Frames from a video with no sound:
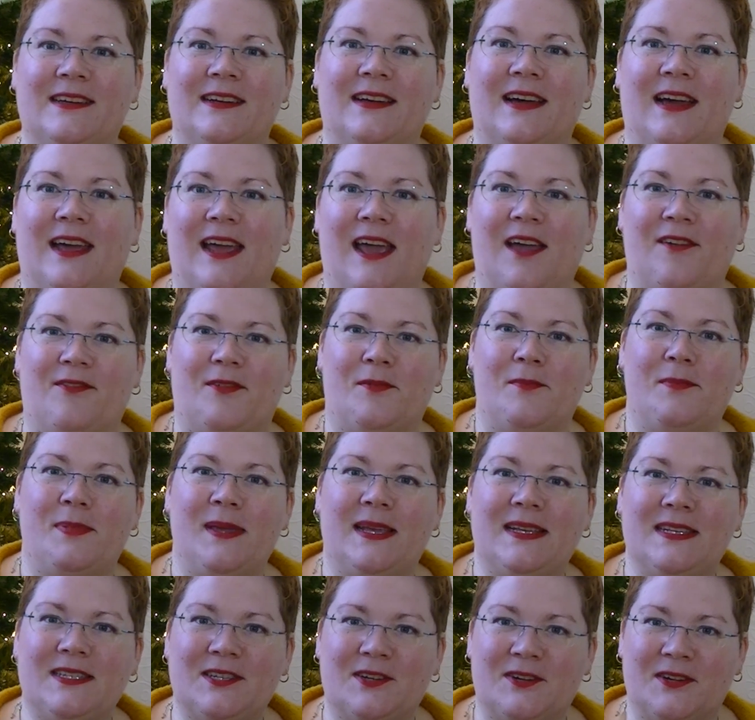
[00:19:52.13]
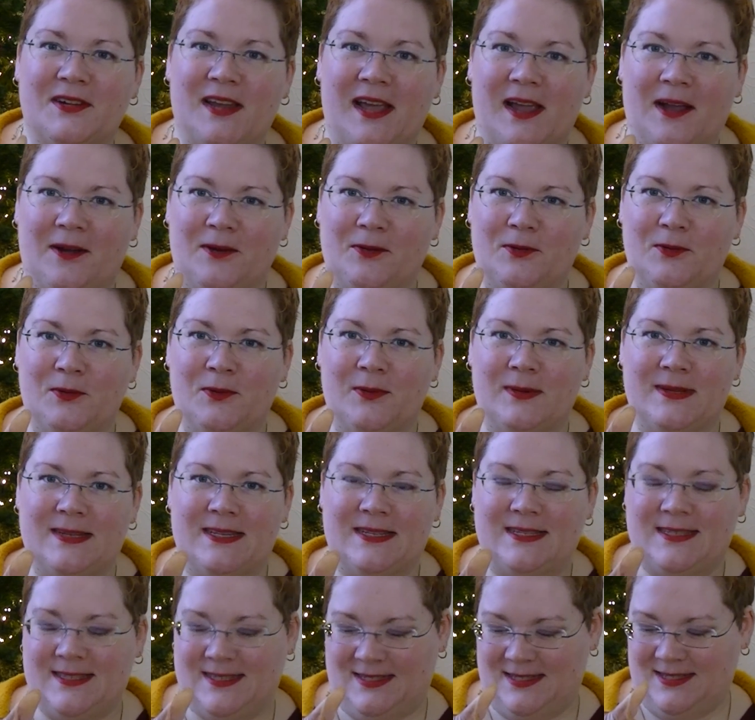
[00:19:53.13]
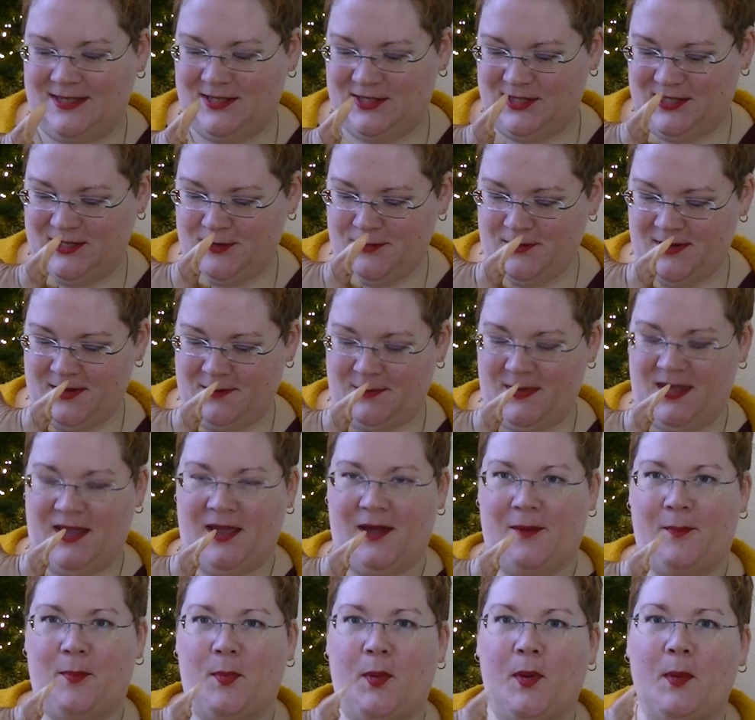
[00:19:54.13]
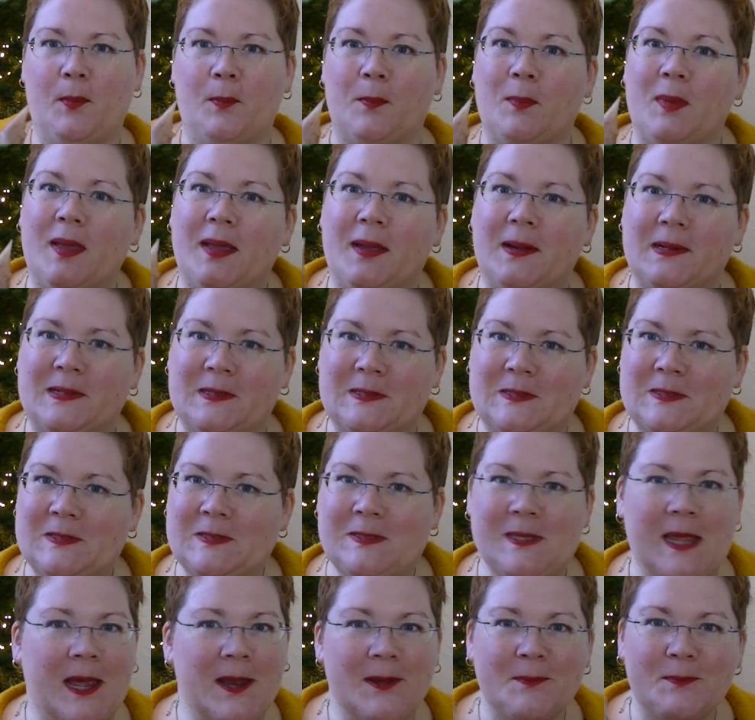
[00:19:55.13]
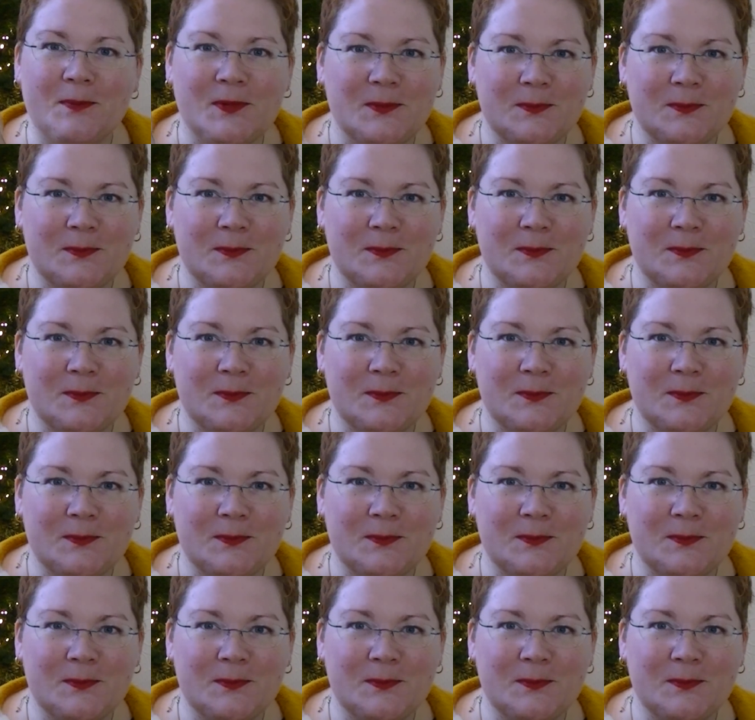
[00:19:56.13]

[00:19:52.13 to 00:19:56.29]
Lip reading: I have a big sir now who is cheering me up because that